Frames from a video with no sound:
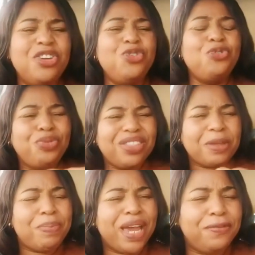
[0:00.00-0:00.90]
You feel
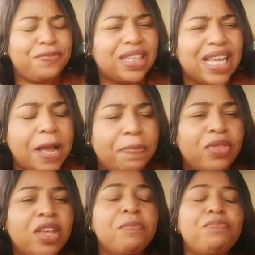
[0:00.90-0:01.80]
the pain for them.
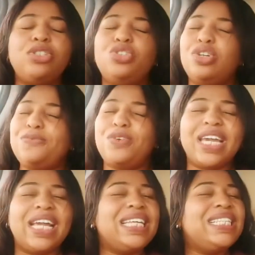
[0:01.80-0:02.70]
But don't
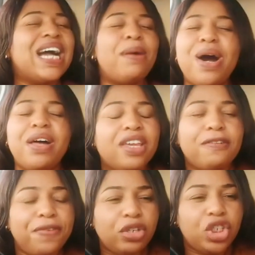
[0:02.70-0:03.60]
forget, it's about
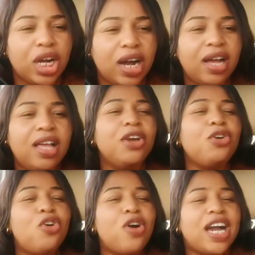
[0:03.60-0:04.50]
their future.
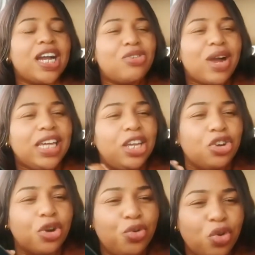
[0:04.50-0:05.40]
Go and cry in
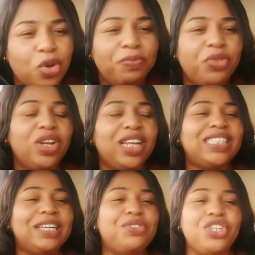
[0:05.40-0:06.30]
your room. Don't
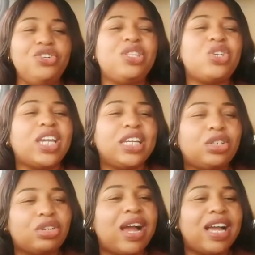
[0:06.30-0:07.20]
let them see you. It's okay
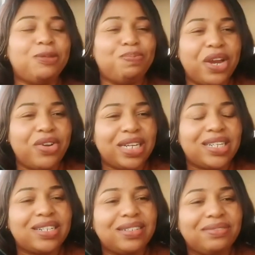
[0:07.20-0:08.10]
to cry as
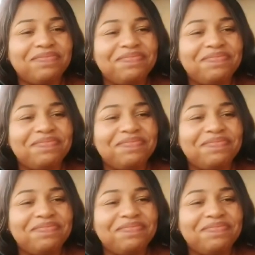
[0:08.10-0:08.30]
parent.